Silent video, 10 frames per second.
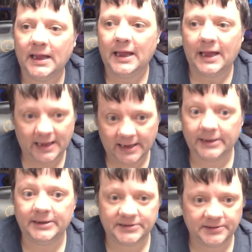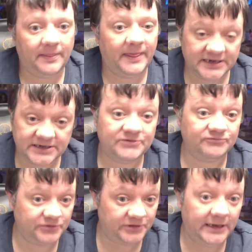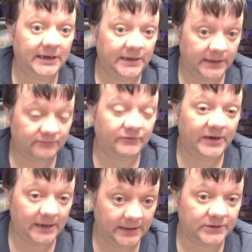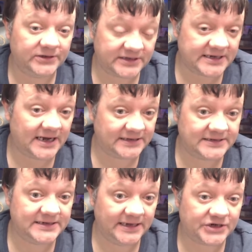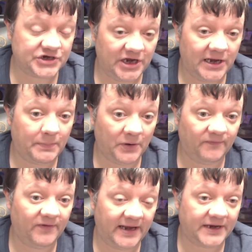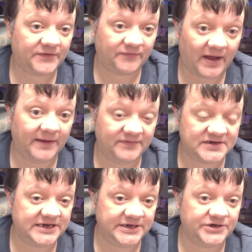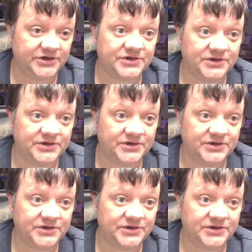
and this is really, really going to start to take shape over the next five stages.